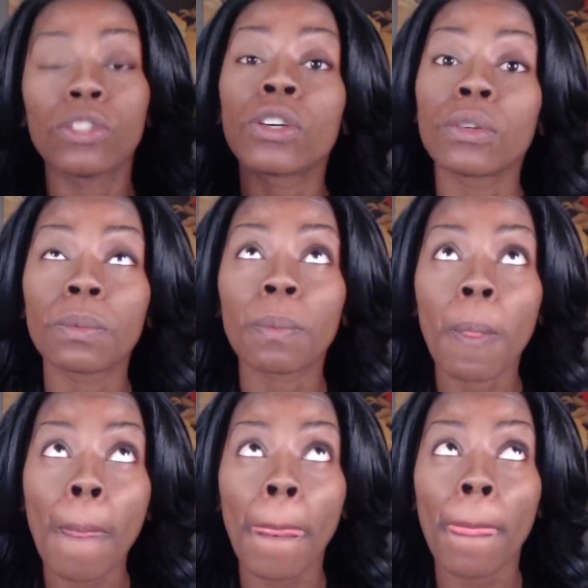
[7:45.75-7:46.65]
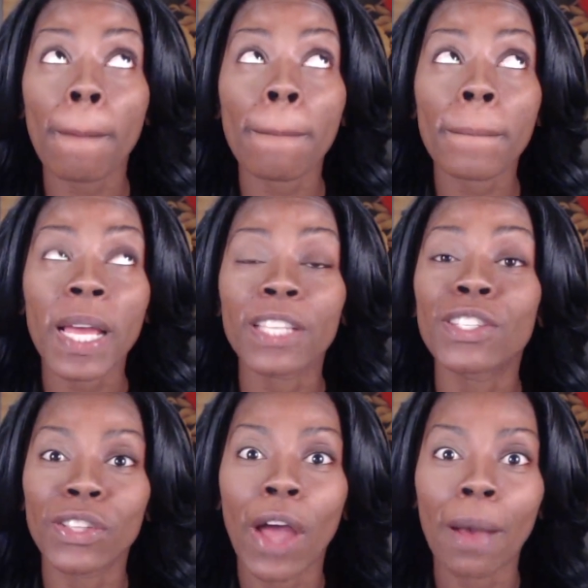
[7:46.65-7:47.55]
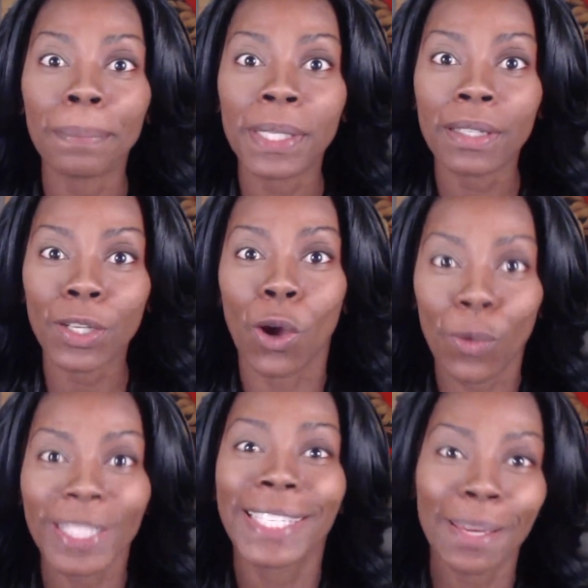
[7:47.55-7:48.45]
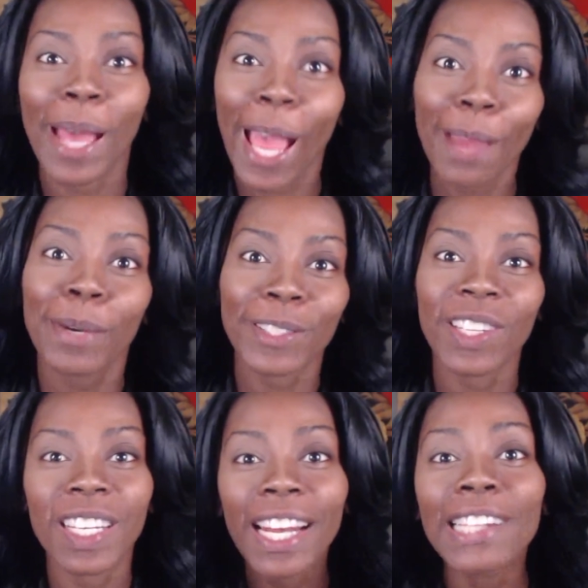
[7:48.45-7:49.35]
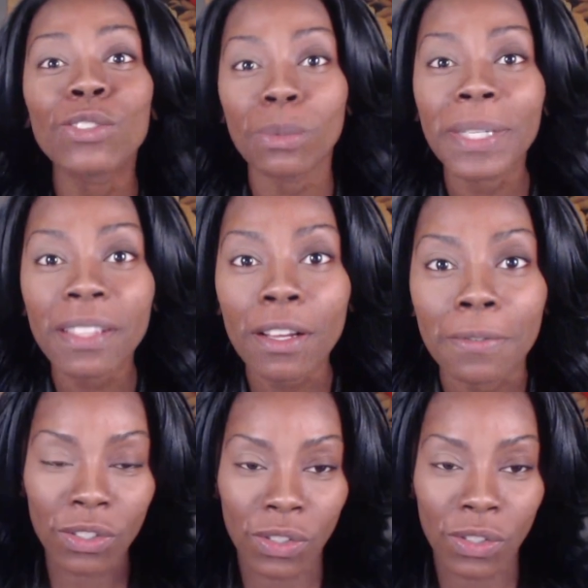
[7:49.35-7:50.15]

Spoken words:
So I stopped going to get my eyebrows done, and I do them myself.